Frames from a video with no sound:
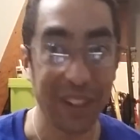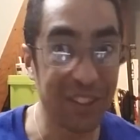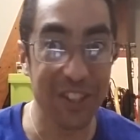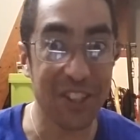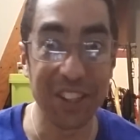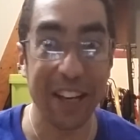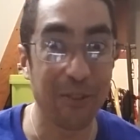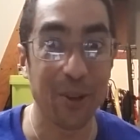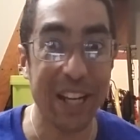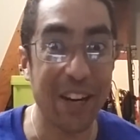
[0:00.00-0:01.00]
the
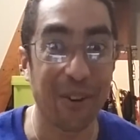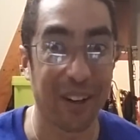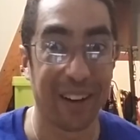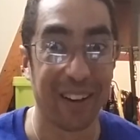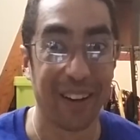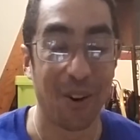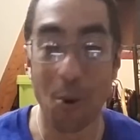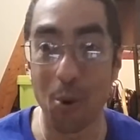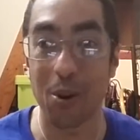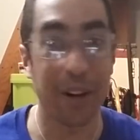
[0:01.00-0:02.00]
slavery era,
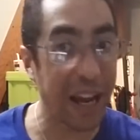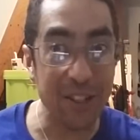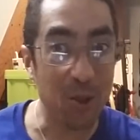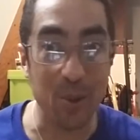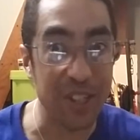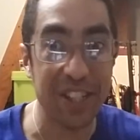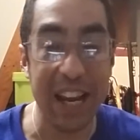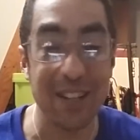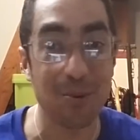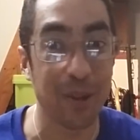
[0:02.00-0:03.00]
or entered
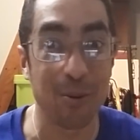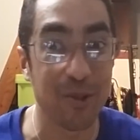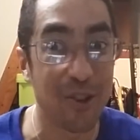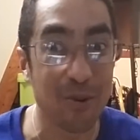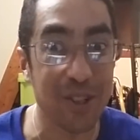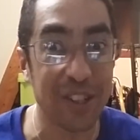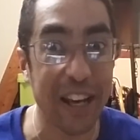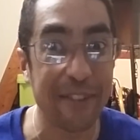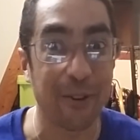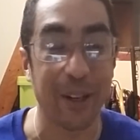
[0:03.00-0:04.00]
states where there was no
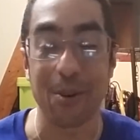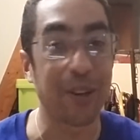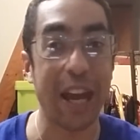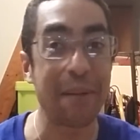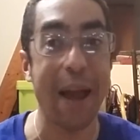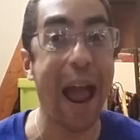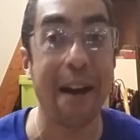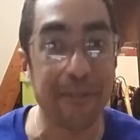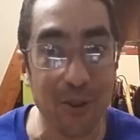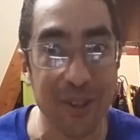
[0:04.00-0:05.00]
slavery, or came
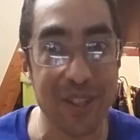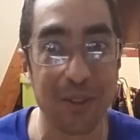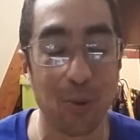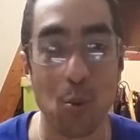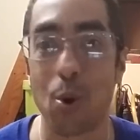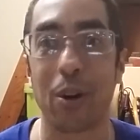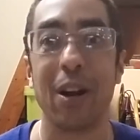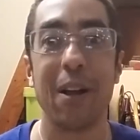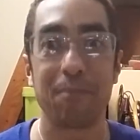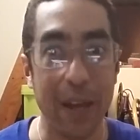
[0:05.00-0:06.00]
after the Civil War,
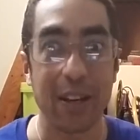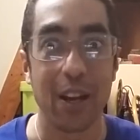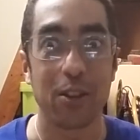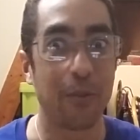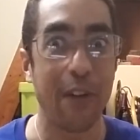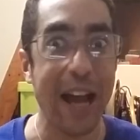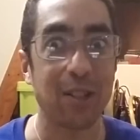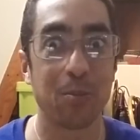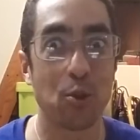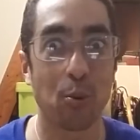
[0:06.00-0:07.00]
that the
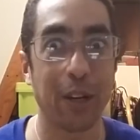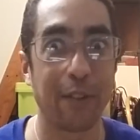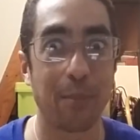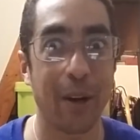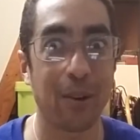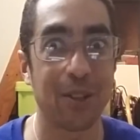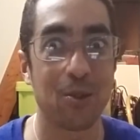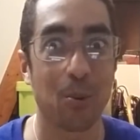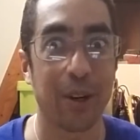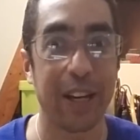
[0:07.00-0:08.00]
vast majority of
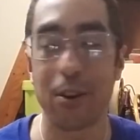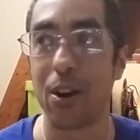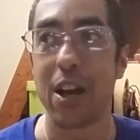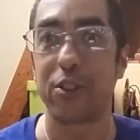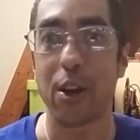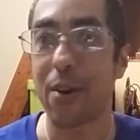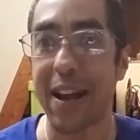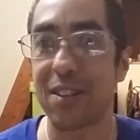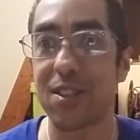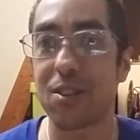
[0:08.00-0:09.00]
Americans who are here, their
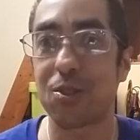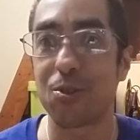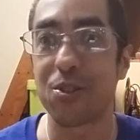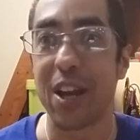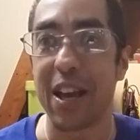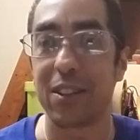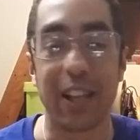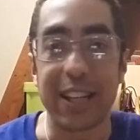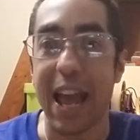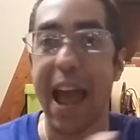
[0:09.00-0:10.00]
ancestors
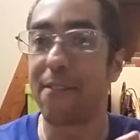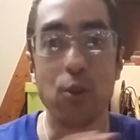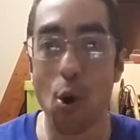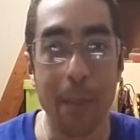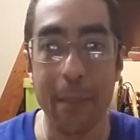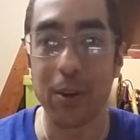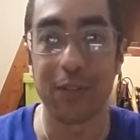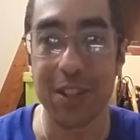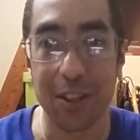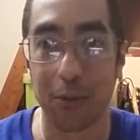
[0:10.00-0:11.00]
like have no memory
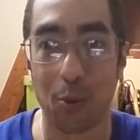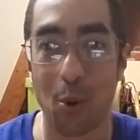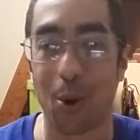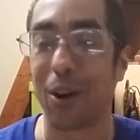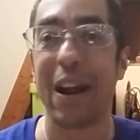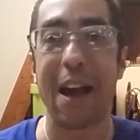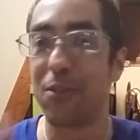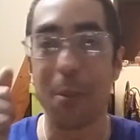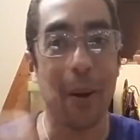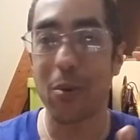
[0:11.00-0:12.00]
of the Civil War, have
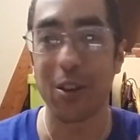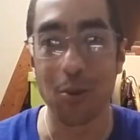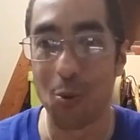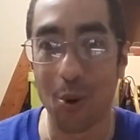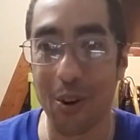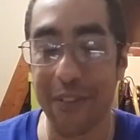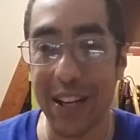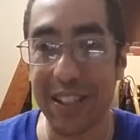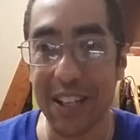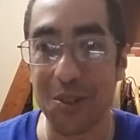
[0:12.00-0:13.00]
no memory of the War of
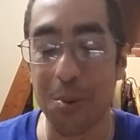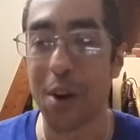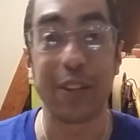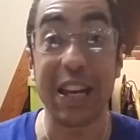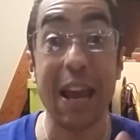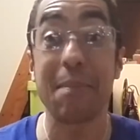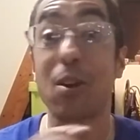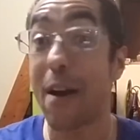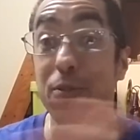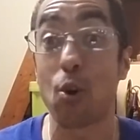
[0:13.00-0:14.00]
1812. They came
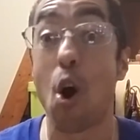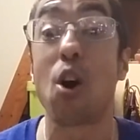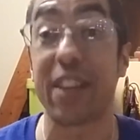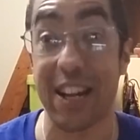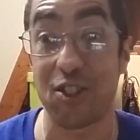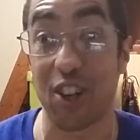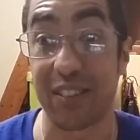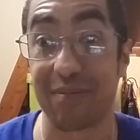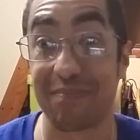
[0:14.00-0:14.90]
here after all that shit.